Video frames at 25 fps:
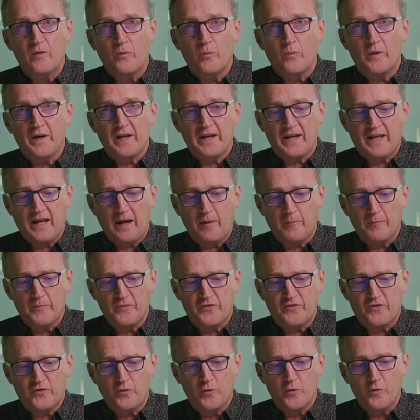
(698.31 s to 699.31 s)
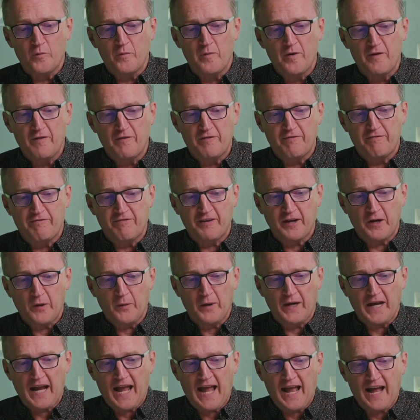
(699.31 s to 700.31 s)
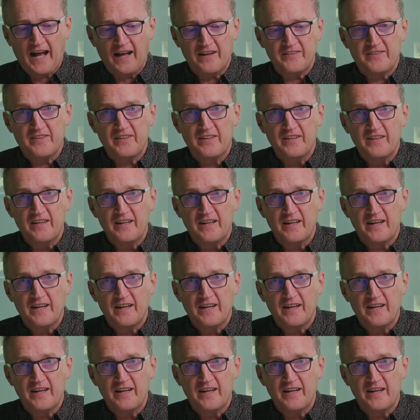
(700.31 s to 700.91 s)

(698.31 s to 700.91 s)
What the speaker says: when it comes to figuring out